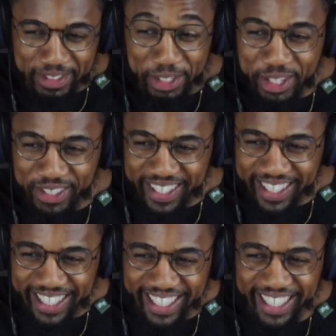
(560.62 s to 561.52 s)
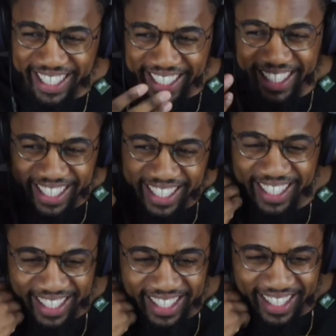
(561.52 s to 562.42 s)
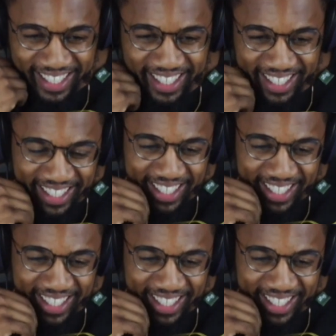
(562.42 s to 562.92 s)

upon what I'm writing, right? Like